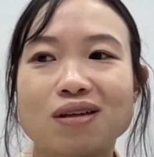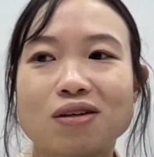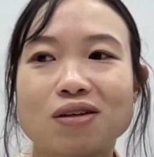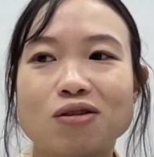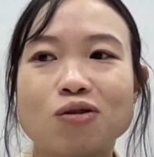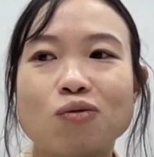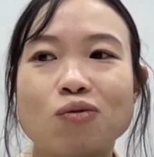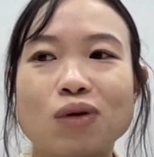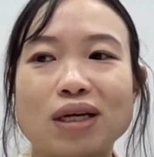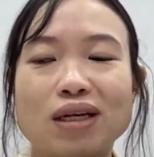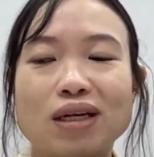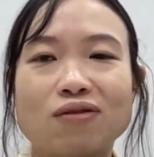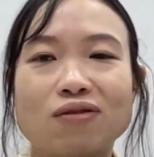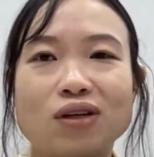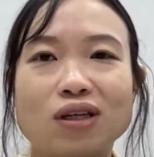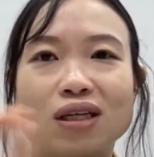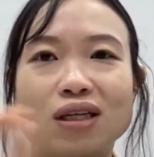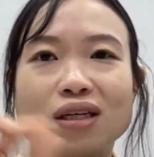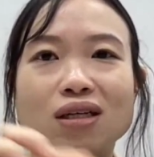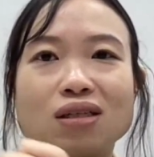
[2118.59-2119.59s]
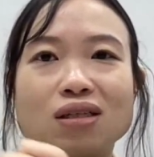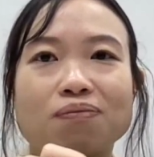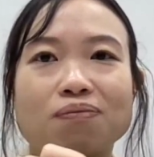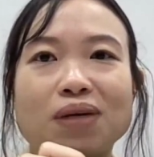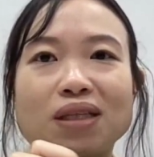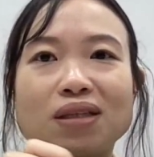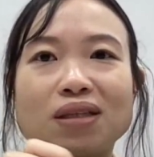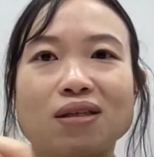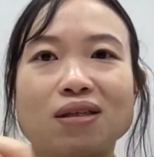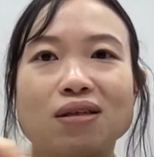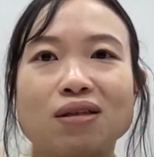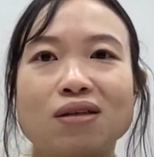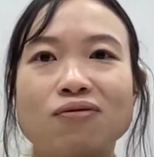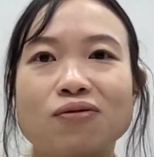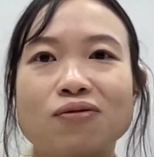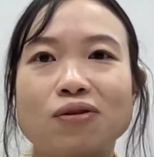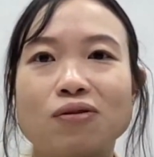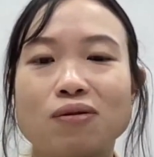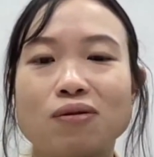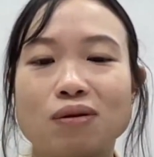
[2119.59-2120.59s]
So whenever it is a particular
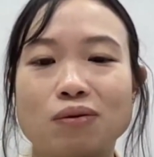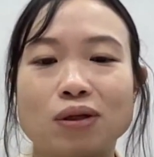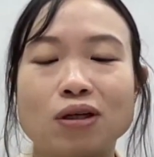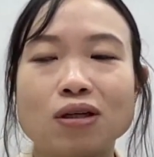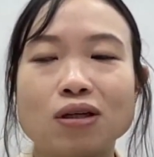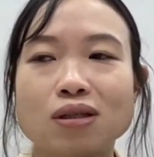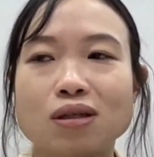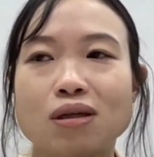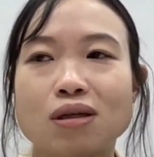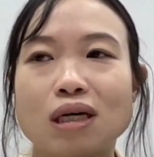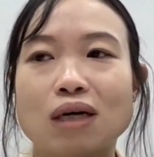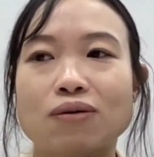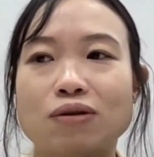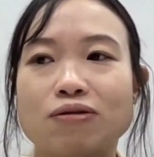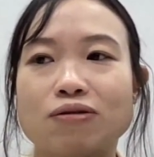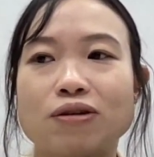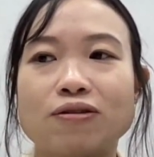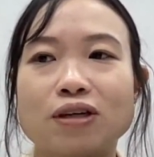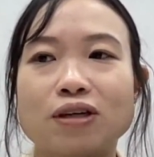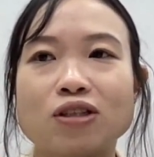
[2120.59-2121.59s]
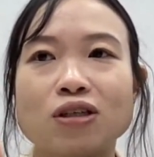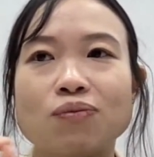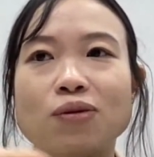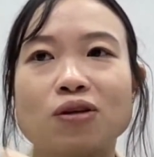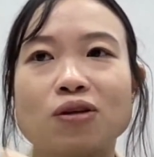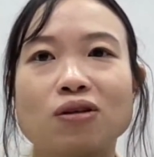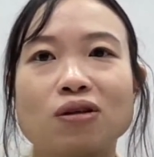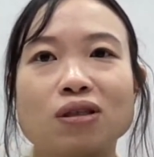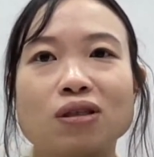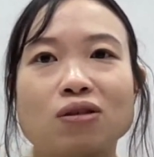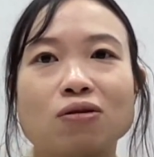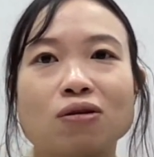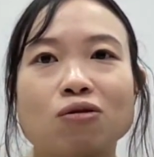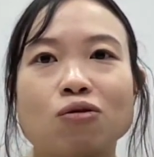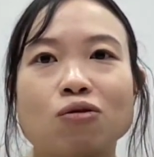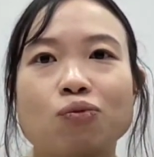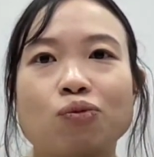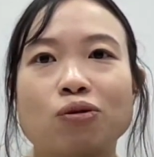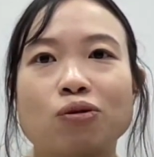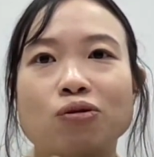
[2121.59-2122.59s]
field, because our regression model is going
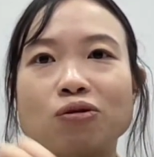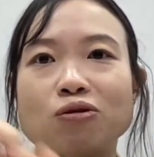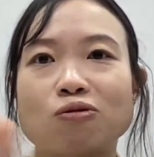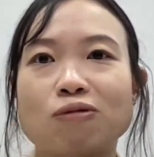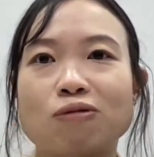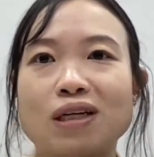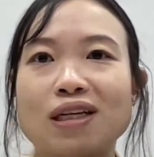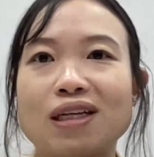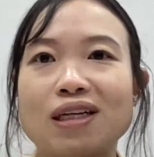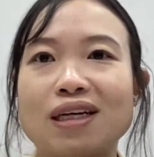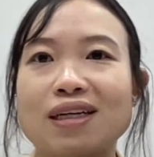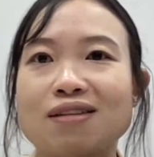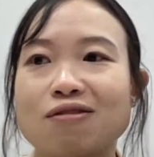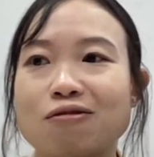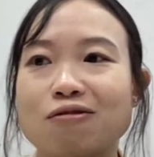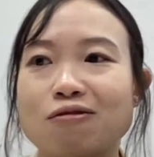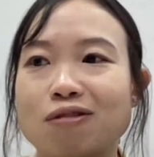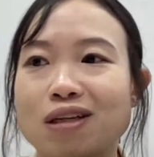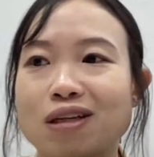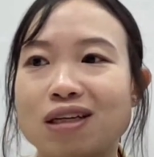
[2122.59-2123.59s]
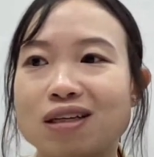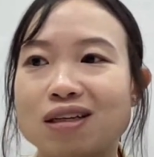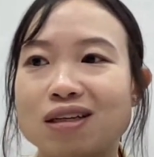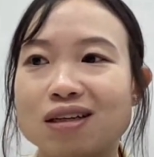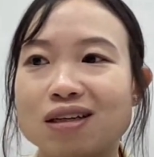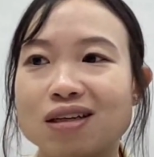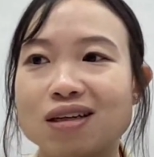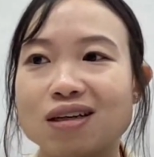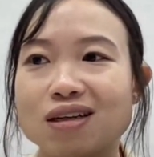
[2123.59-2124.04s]
to produce one line only.